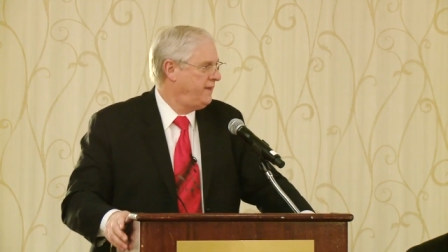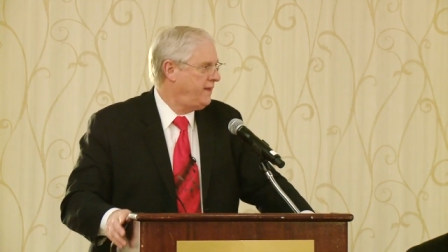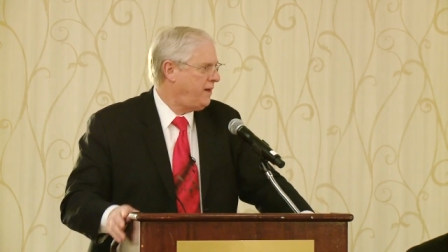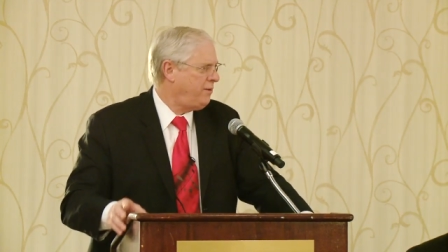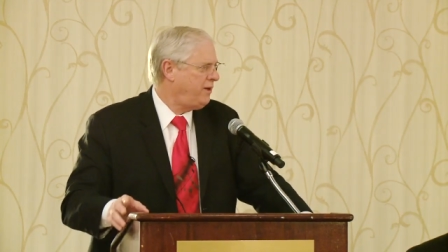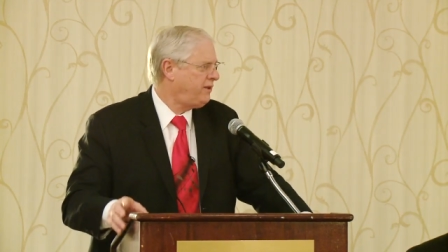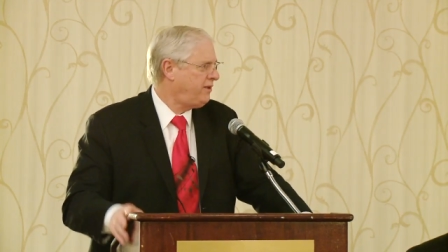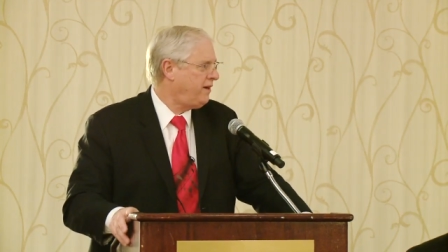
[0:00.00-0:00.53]
I
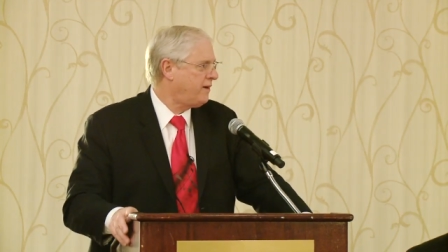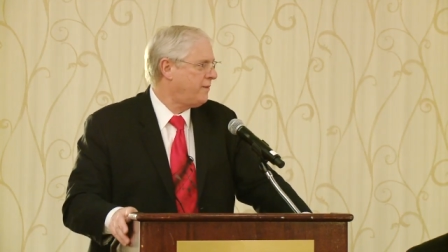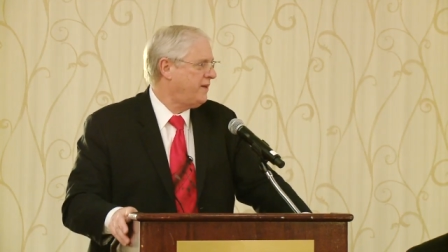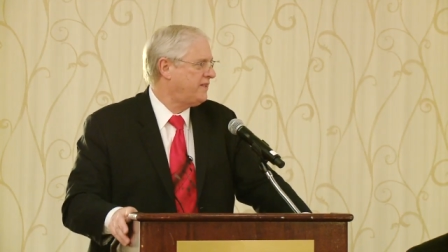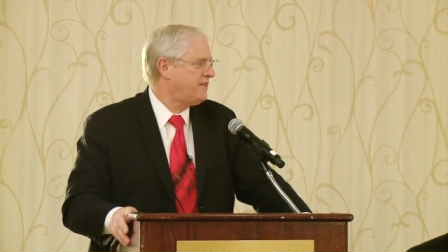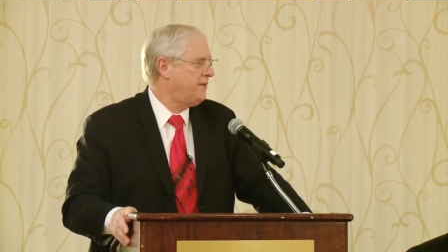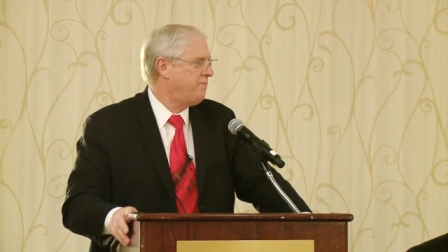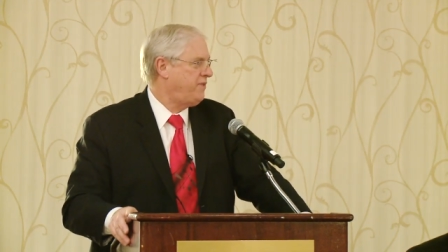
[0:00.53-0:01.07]
want to talk
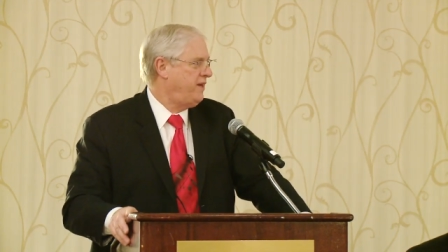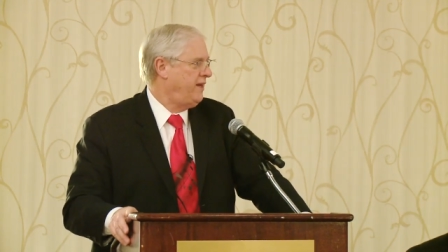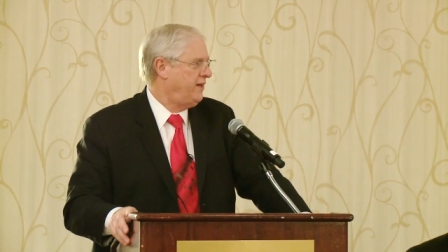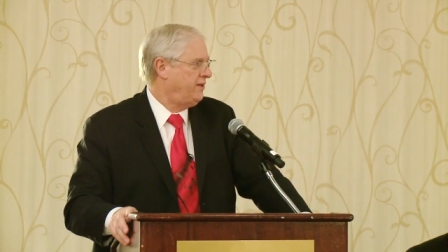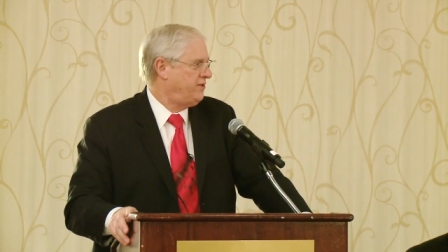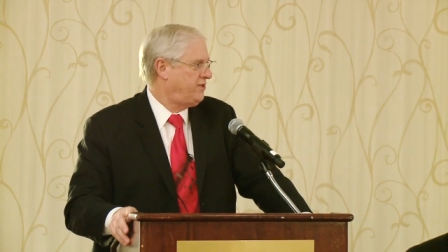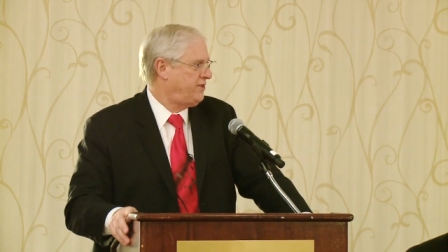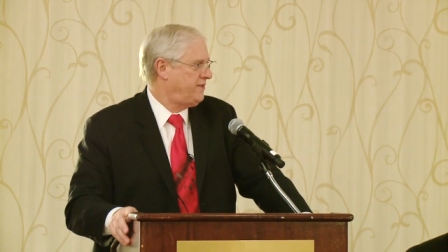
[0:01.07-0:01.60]
about something
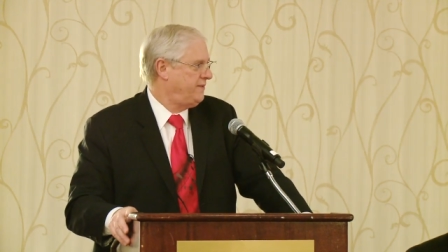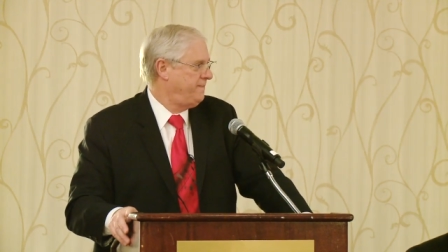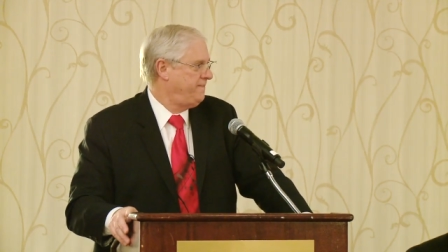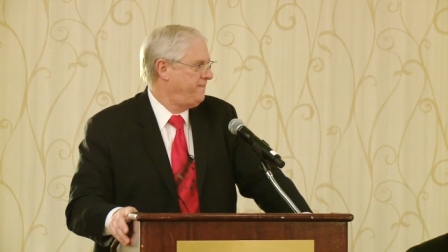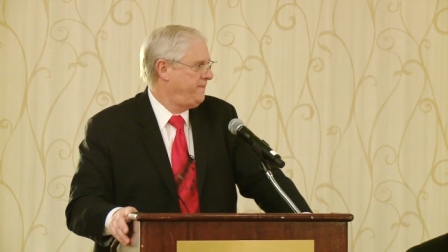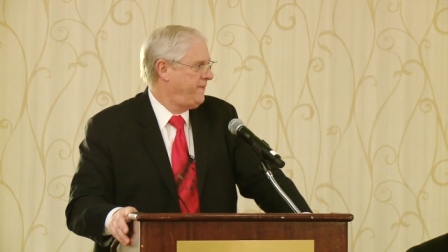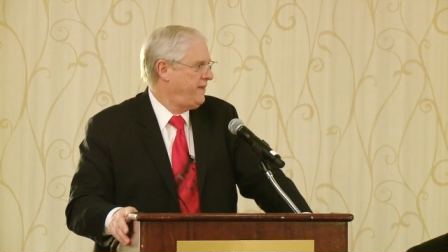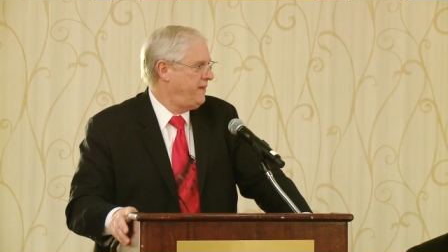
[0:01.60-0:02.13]
else.
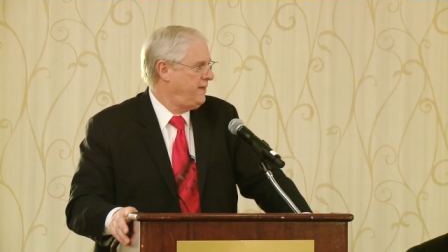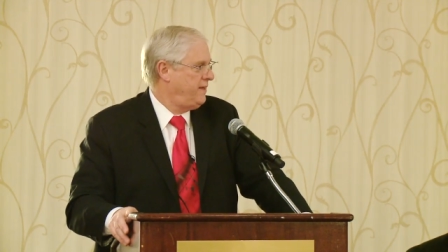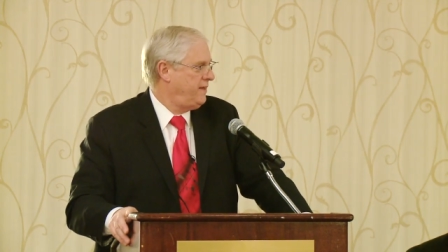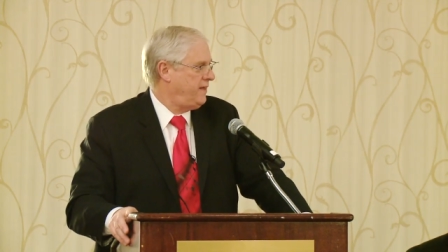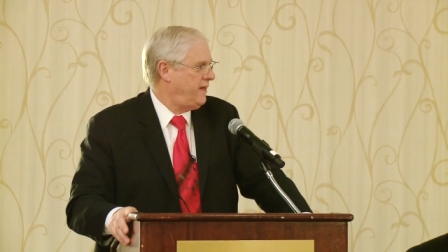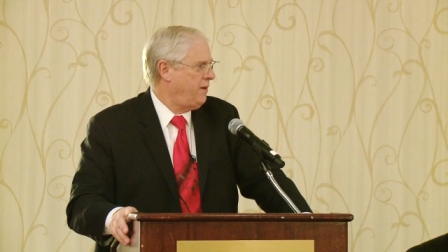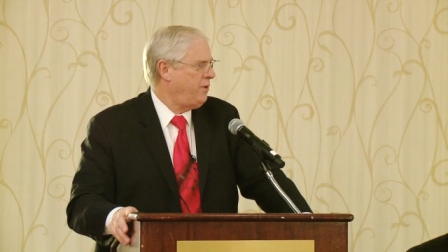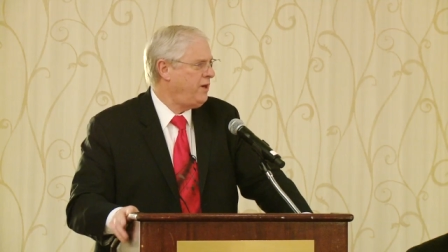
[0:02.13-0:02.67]

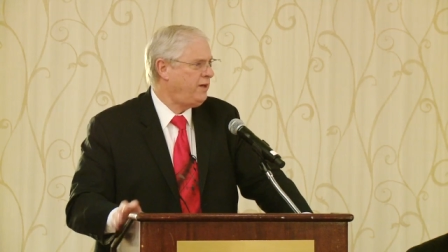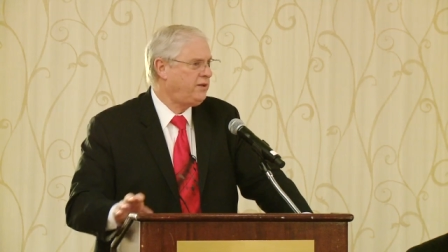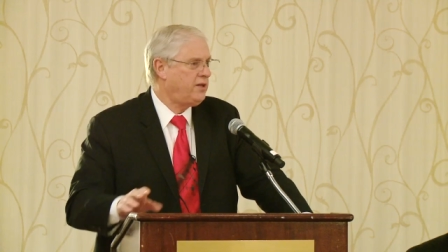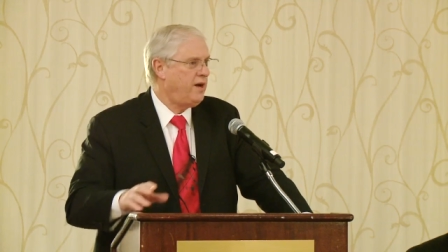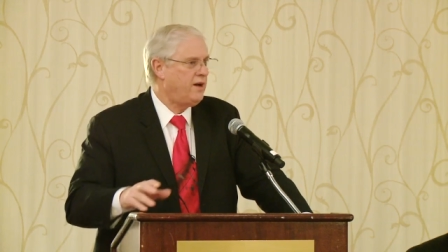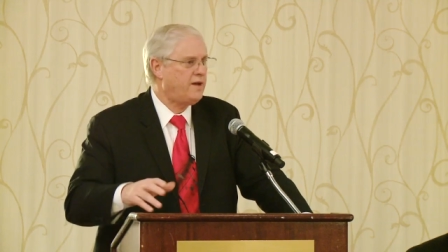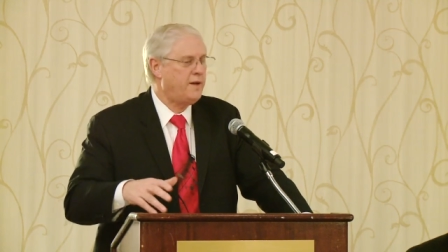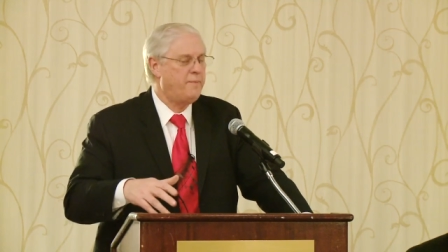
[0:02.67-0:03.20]
I want to
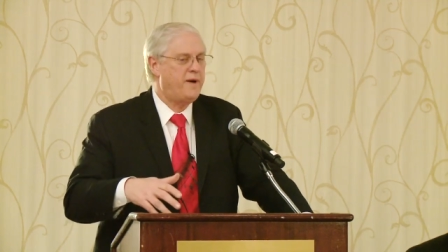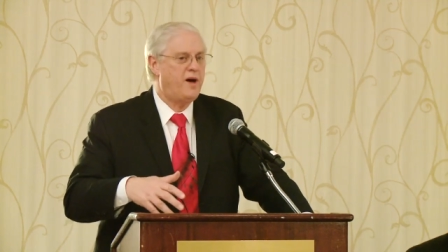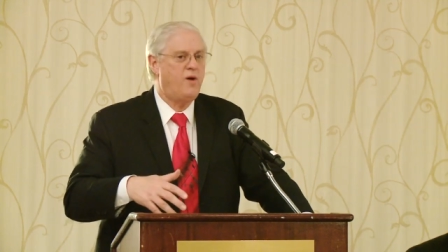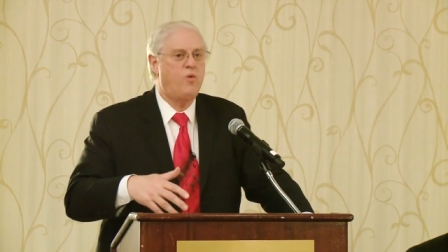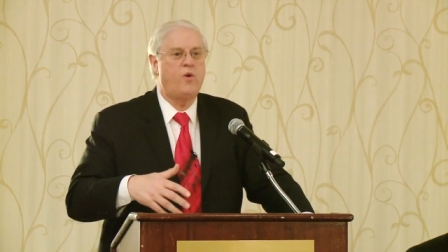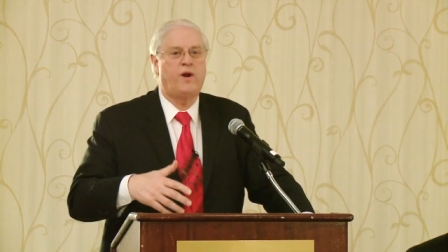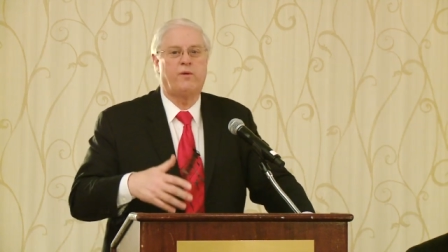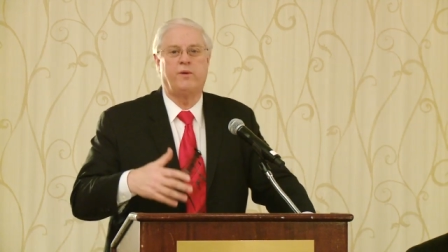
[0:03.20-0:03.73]
talk about
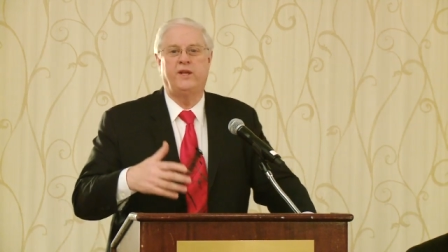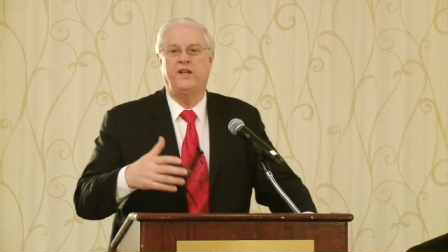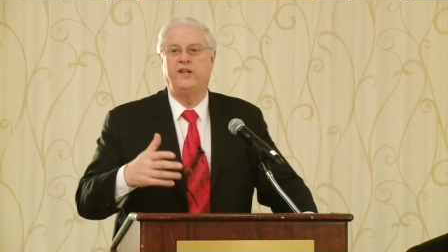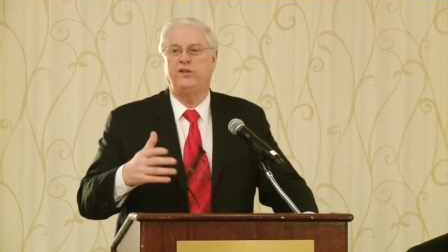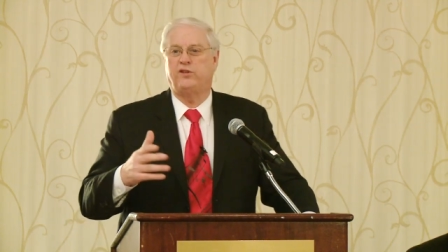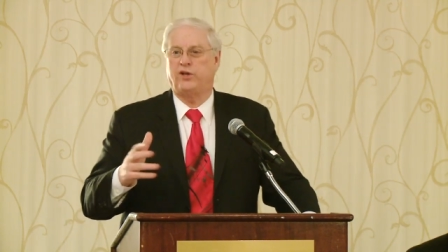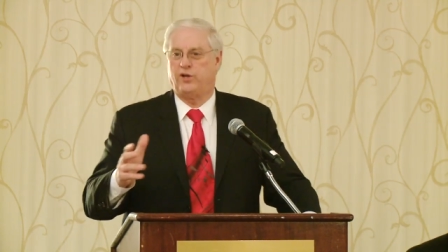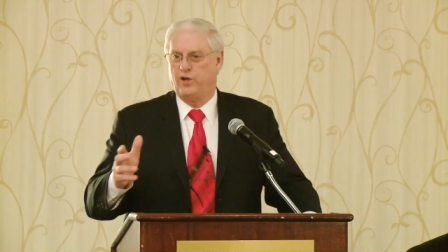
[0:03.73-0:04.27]
where we
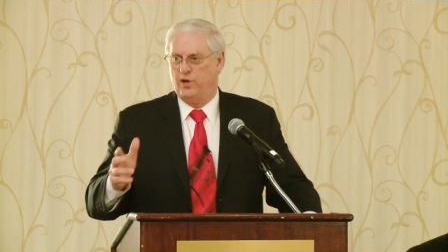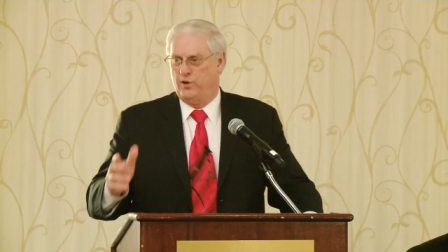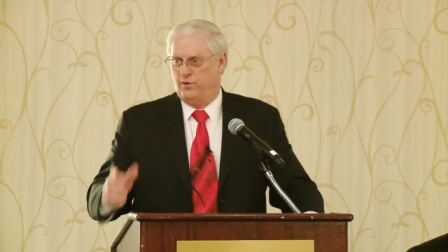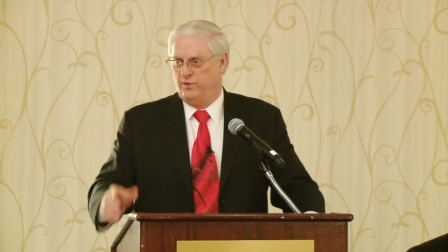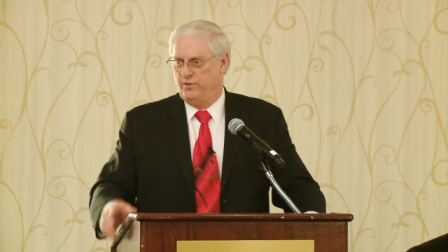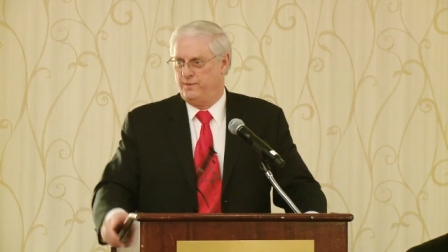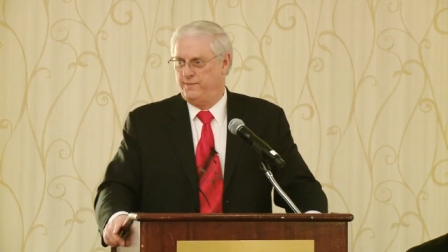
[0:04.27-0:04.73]
need to go